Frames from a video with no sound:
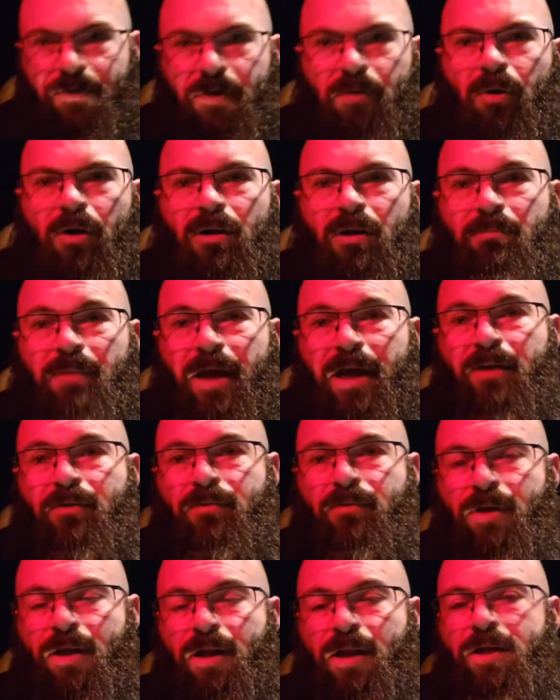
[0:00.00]
you want to make
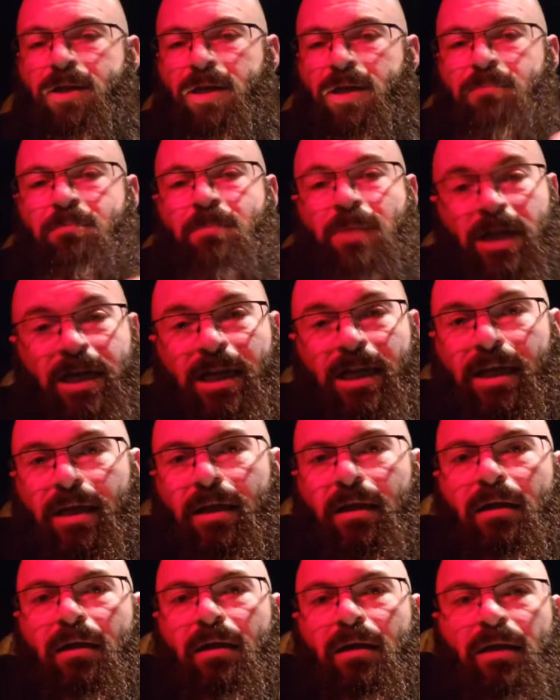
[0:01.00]
really good
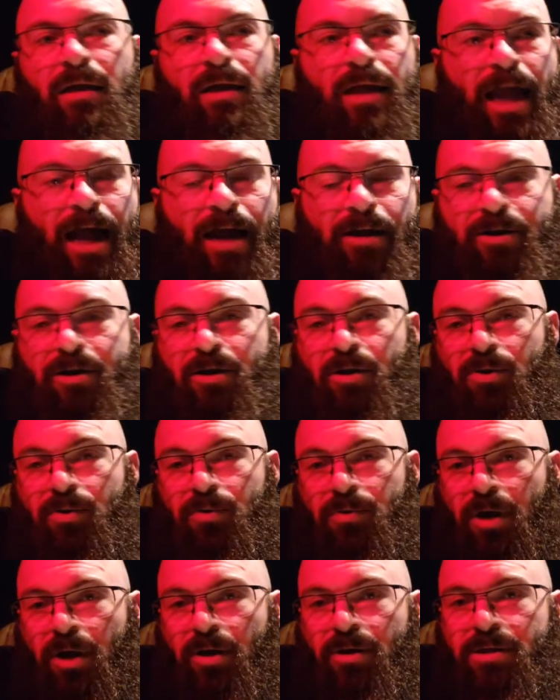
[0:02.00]
money out here on the
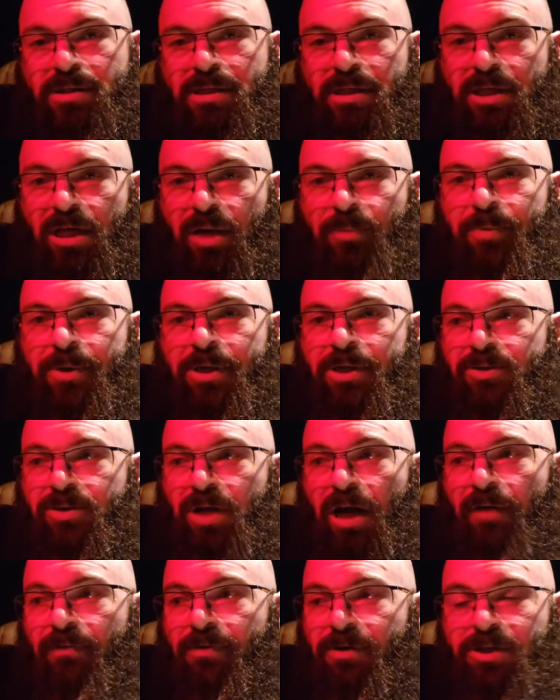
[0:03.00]
road as a company
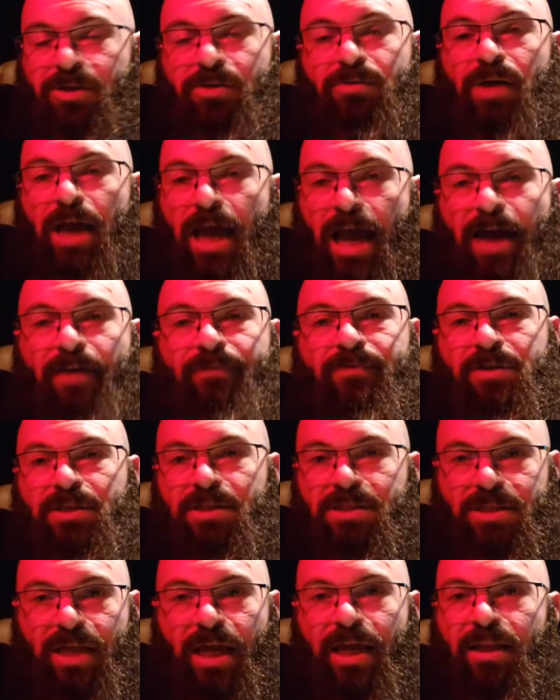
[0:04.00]
driver, you have to
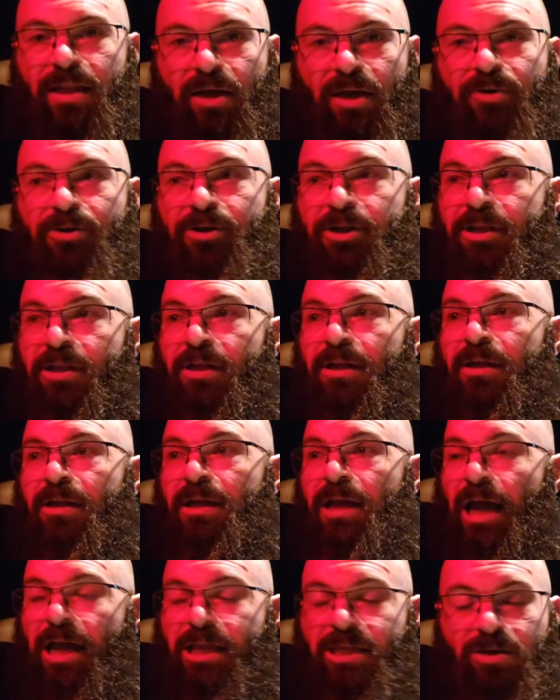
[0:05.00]
stay loaded
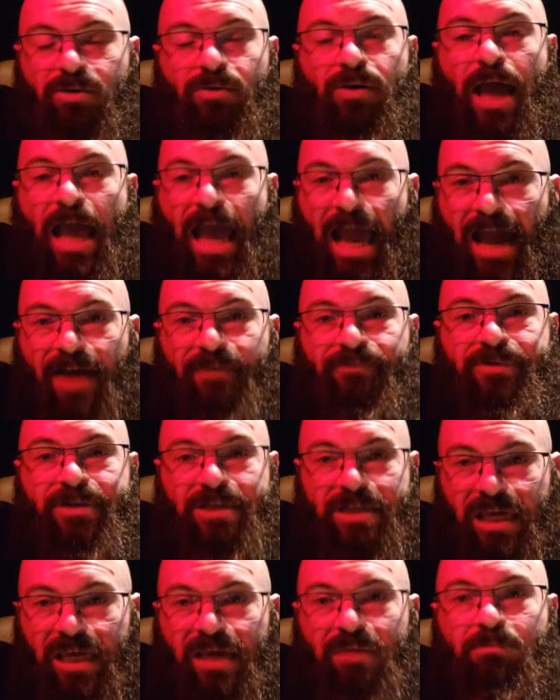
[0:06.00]
and you have to
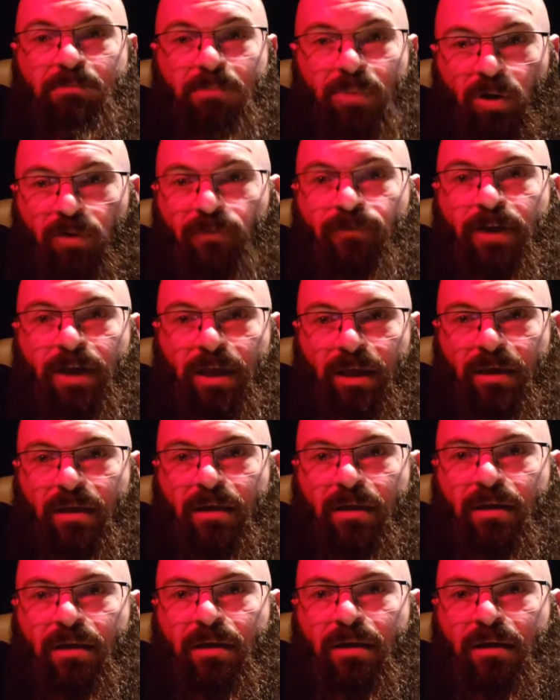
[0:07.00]
keep moving.
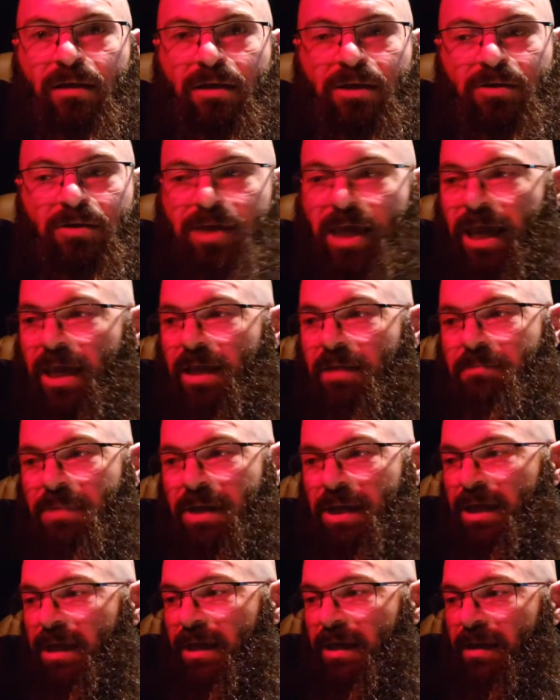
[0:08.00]
You can't
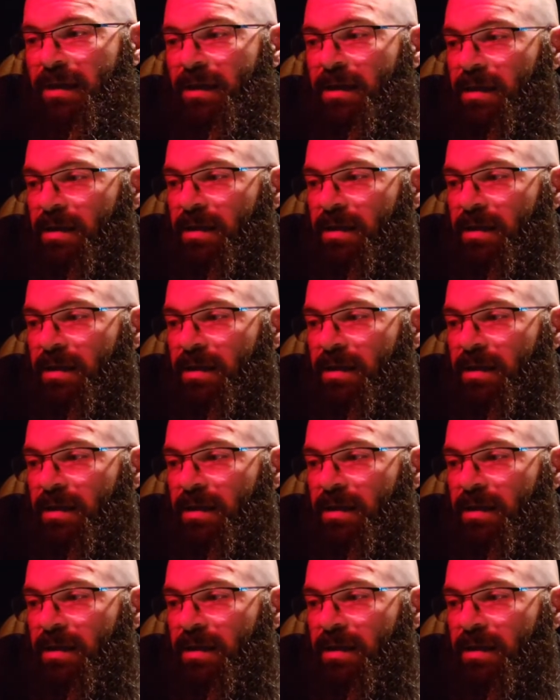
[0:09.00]
be